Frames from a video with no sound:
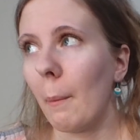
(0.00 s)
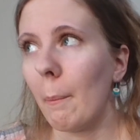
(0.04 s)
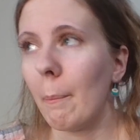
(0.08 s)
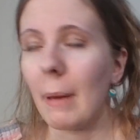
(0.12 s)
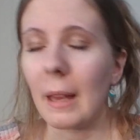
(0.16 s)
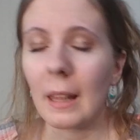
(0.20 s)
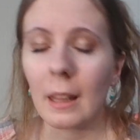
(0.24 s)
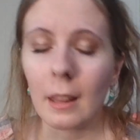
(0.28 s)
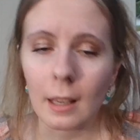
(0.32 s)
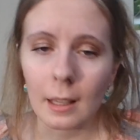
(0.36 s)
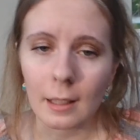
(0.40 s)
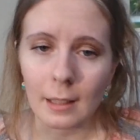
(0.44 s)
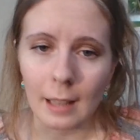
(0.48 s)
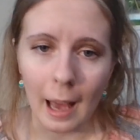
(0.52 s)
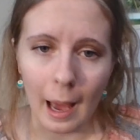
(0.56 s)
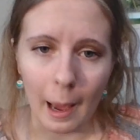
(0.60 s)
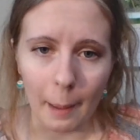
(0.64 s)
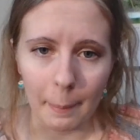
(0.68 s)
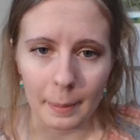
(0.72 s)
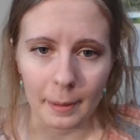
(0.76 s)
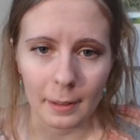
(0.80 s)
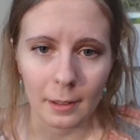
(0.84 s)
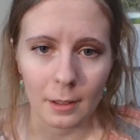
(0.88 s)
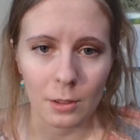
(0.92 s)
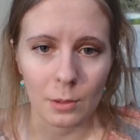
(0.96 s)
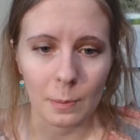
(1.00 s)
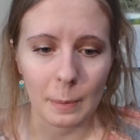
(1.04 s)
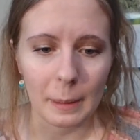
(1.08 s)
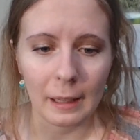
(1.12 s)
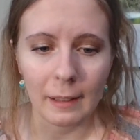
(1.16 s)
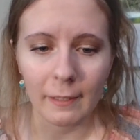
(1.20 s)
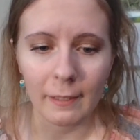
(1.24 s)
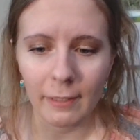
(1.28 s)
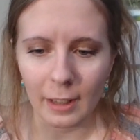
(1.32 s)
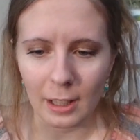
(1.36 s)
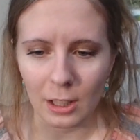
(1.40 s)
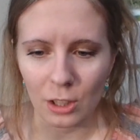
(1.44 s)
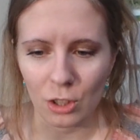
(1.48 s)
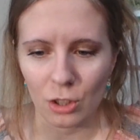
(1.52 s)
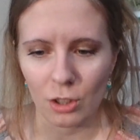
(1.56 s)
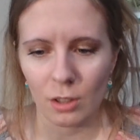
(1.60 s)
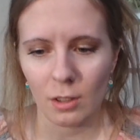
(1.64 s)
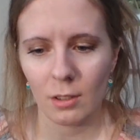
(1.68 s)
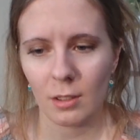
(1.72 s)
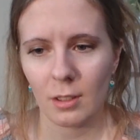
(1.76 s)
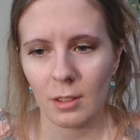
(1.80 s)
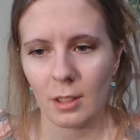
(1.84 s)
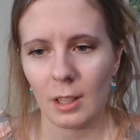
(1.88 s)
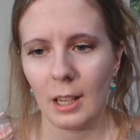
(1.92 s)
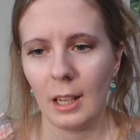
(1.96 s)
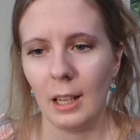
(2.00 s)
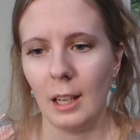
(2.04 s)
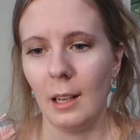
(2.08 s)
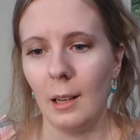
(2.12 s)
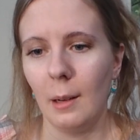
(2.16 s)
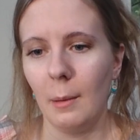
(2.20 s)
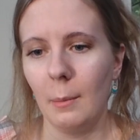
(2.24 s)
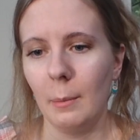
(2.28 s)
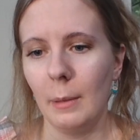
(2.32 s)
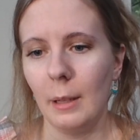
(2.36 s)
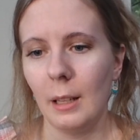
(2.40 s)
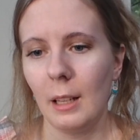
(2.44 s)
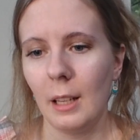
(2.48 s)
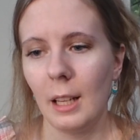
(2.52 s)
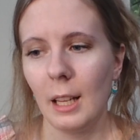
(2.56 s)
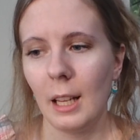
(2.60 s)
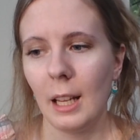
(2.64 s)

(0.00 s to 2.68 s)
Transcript: big things happen. There's big adventures. And